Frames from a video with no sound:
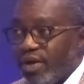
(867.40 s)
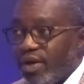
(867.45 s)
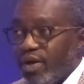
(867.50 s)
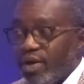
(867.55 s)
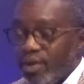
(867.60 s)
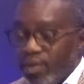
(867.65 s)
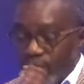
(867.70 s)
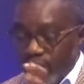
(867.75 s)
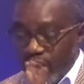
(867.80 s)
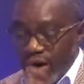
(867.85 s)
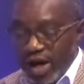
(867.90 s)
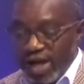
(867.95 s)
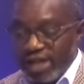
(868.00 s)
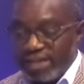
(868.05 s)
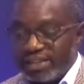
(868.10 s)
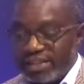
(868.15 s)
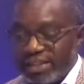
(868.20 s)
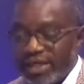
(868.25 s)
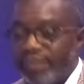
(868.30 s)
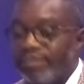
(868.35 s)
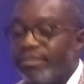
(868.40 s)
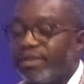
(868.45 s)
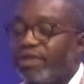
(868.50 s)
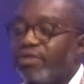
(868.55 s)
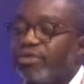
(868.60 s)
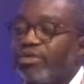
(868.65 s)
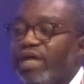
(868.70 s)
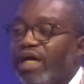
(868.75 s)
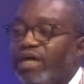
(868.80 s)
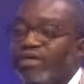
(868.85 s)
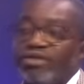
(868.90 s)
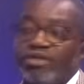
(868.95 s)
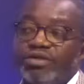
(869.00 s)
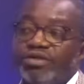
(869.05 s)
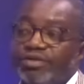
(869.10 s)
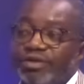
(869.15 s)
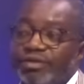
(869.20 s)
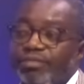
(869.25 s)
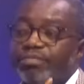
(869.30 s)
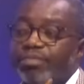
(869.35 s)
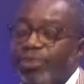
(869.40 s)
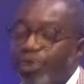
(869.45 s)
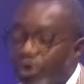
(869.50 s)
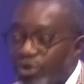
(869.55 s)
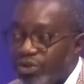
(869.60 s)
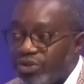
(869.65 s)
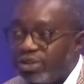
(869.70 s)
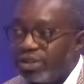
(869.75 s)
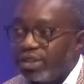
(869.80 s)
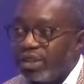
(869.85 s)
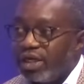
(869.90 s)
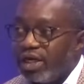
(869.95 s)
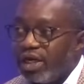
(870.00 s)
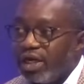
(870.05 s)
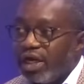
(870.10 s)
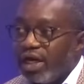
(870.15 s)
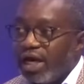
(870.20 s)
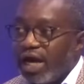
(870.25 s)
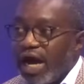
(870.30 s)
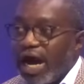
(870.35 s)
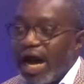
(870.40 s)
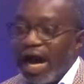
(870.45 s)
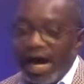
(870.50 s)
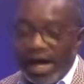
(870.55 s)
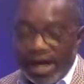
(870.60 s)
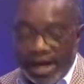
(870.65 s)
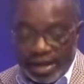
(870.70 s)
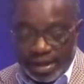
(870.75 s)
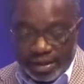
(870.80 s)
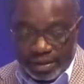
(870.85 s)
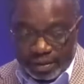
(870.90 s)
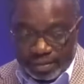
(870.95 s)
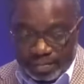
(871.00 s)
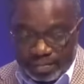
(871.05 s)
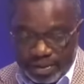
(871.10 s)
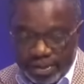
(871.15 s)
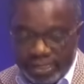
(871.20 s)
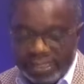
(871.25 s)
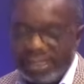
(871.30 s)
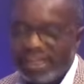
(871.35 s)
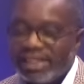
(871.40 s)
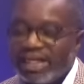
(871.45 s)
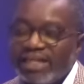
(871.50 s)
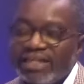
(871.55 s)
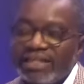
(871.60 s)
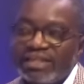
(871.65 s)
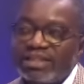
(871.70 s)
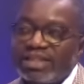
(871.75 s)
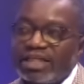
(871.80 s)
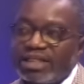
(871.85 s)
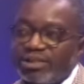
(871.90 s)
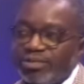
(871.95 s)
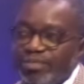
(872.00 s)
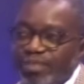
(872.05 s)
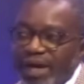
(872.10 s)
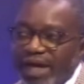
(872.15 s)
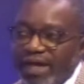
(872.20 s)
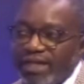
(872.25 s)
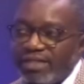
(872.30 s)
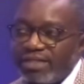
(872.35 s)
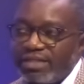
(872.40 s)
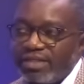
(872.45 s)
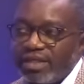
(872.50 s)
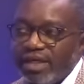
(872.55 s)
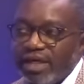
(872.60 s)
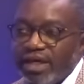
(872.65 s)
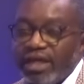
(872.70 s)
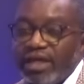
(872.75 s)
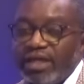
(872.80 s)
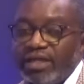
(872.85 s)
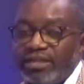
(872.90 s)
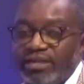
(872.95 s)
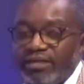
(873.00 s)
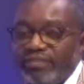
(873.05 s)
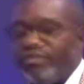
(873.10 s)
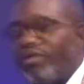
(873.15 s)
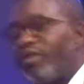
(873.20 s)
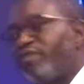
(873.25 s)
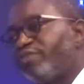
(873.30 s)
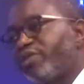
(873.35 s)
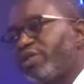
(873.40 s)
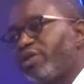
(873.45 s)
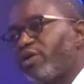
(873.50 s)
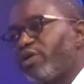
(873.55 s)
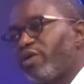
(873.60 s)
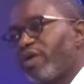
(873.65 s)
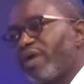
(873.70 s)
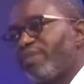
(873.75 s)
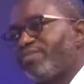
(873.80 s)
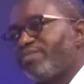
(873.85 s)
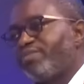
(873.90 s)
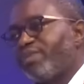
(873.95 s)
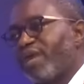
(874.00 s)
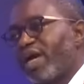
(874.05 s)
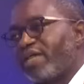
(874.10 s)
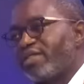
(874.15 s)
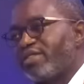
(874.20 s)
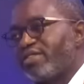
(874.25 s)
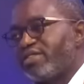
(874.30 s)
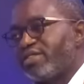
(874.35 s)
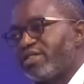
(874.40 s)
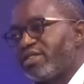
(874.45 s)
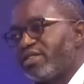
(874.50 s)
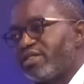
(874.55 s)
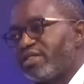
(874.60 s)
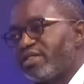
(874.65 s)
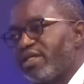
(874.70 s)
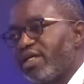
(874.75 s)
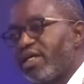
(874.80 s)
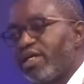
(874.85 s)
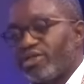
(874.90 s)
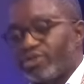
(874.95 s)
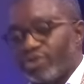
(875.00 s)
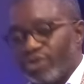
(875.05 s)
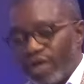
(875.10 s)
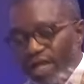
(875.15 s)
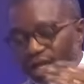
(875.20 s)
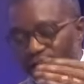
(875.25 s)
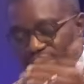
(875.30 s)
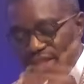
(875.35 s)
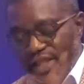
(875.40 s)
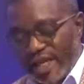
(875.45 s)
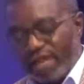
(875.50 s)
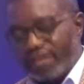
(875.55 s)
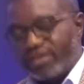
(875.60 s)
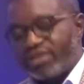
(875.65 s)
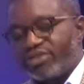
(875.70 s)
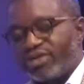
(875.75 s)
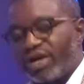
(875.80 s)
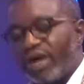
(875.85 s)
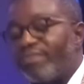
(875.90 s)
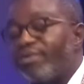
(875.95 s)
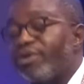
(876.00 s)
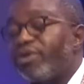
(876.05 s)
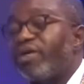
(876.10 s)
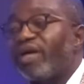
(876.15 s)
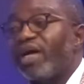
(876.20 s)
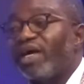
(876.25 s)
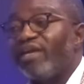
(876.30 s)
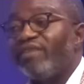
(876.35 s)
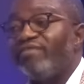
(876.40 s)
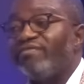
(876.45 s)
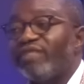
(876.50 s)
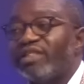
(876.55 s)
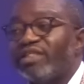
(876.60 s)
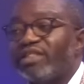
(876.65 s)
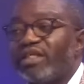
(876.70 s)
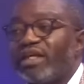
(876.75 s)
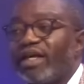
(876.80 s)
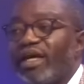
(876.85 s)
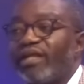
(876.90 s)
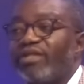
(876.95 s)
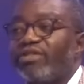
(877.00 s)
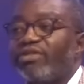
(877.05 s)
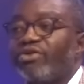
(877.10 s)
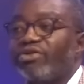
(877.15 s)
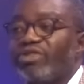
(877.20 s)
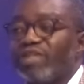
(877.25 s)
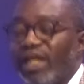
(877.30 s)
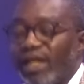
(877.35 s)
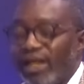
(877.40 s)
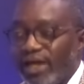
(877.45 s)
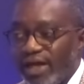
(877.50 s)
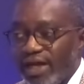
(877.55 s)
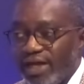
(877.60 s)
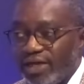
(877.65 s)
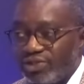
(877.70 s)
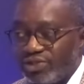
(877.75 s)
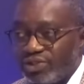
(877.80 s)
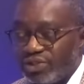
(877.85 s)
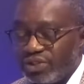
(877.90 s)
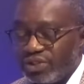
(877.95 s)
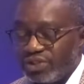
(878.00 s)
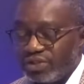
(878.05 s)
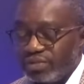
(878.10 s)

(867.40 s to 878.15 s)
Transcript: where somebody would actually report the person that he suspects is involved in corrupt practices so that that tribunal can investigate those allegations.